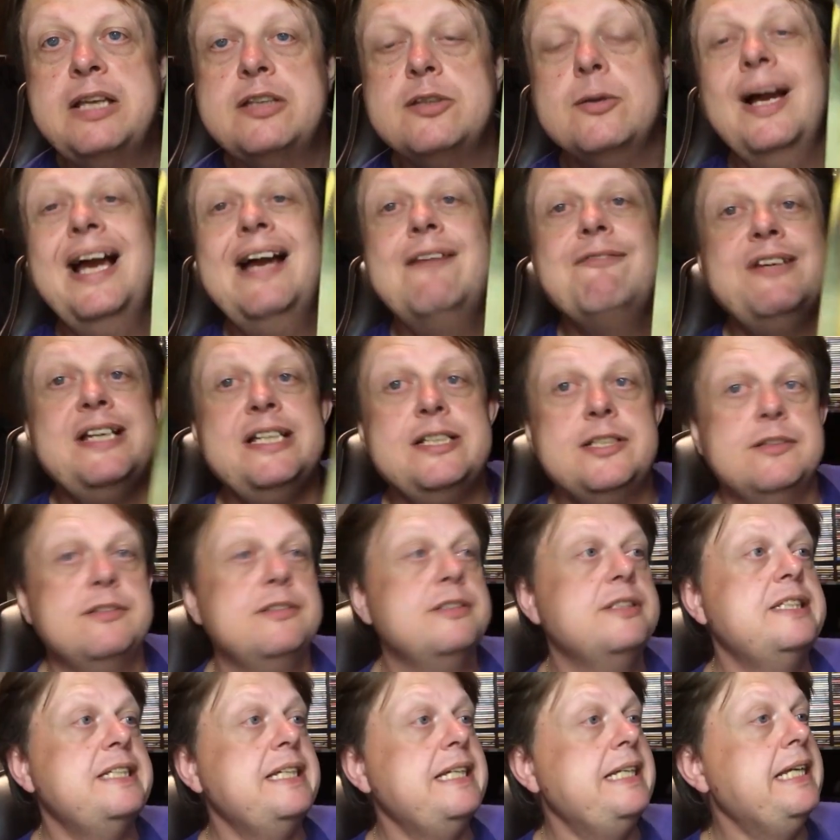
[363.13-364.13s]
So I have these
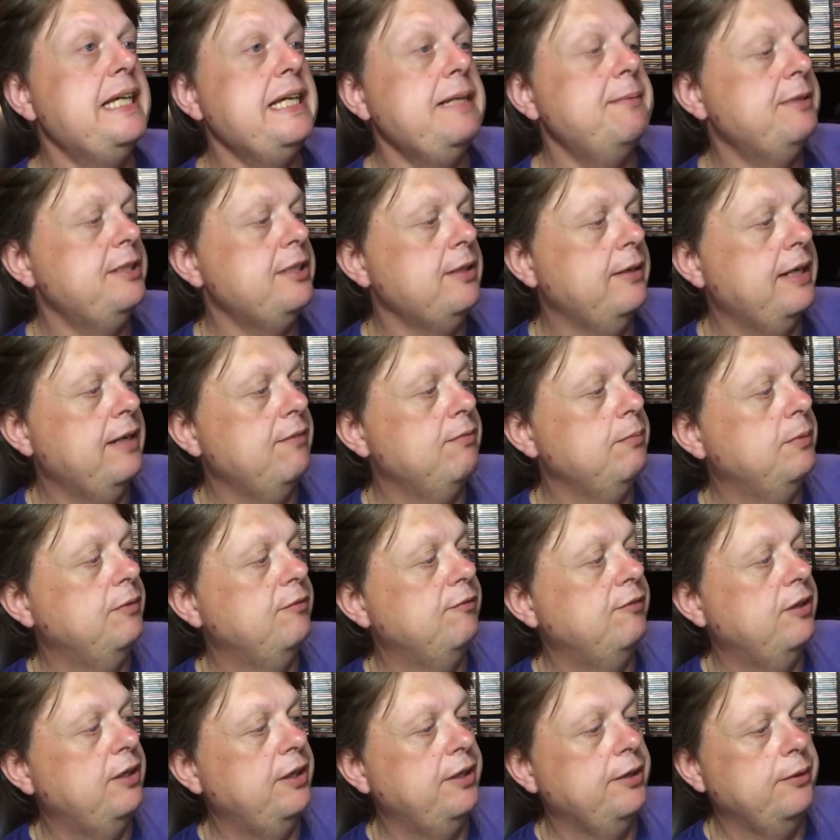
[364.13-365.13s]
on CD but don't have them
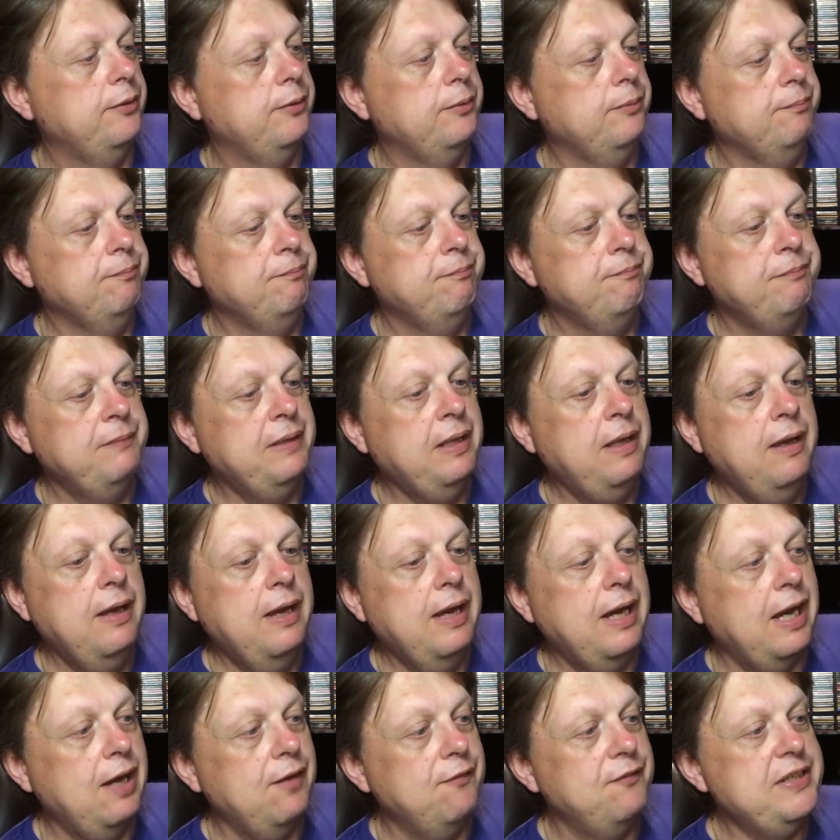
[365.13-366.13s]
on vinyl.
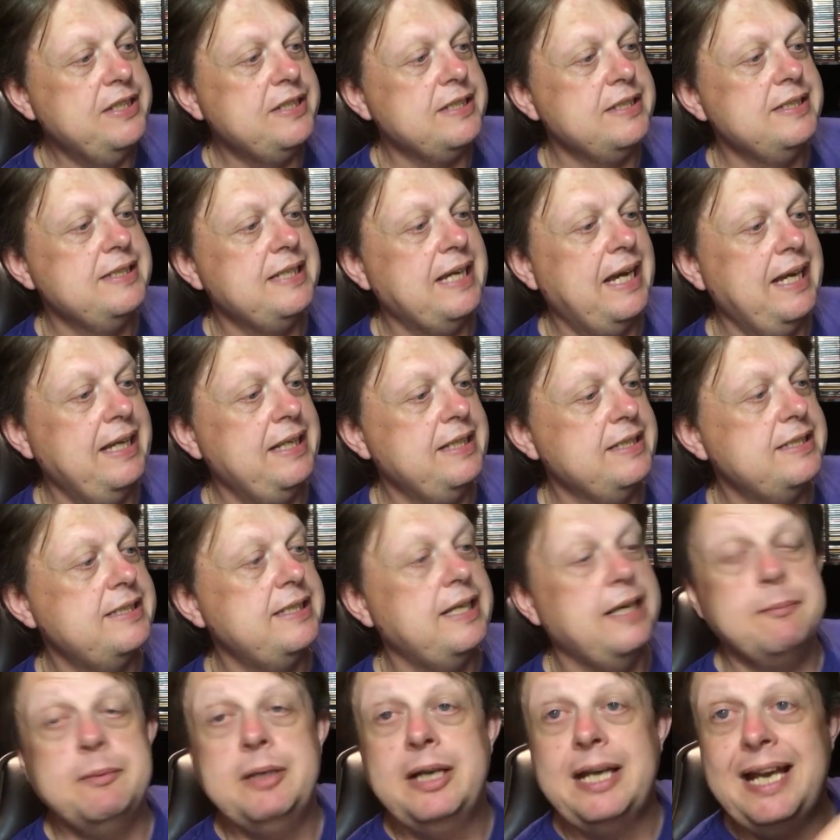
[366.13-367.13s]
This contains
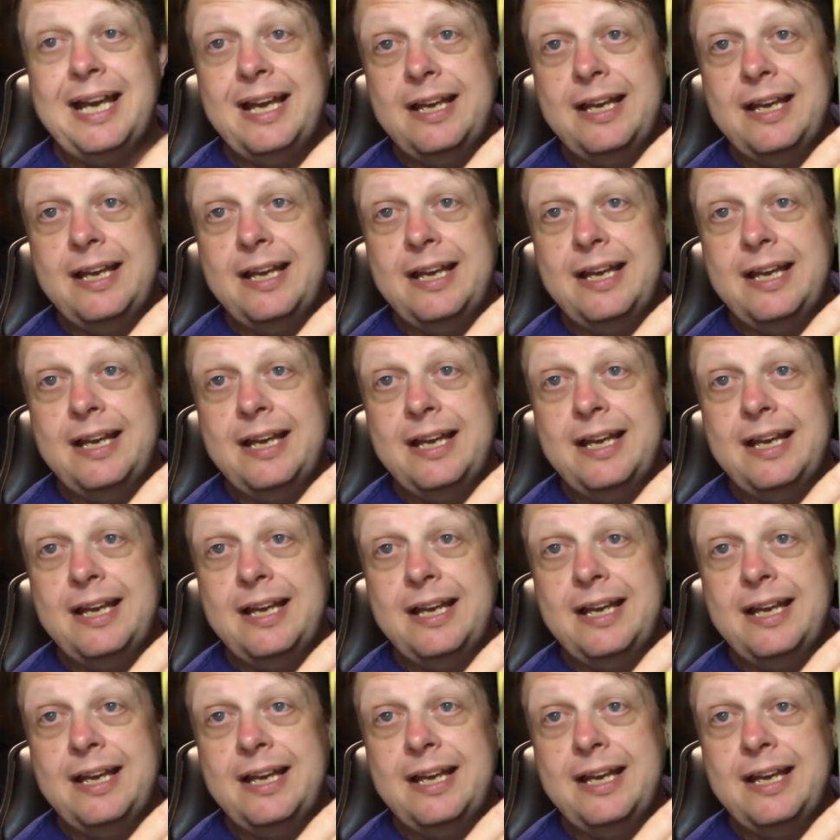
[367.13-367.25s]
Take My